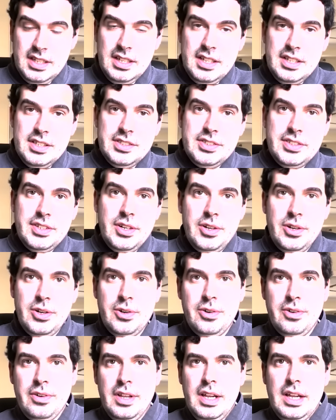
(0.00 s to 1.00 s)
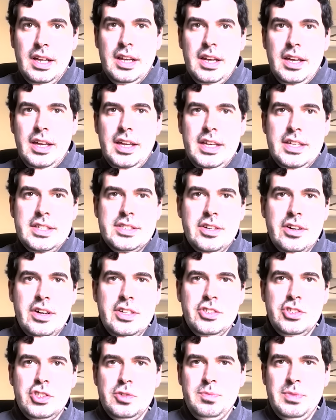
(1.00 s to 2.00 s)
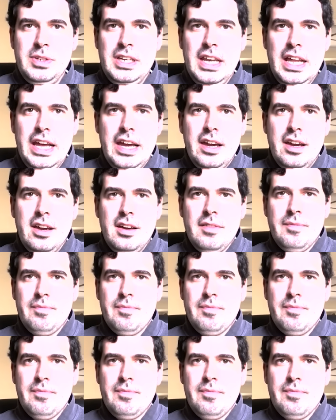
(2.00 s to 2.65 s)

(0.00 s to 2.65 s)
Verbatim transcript: So it's going to be like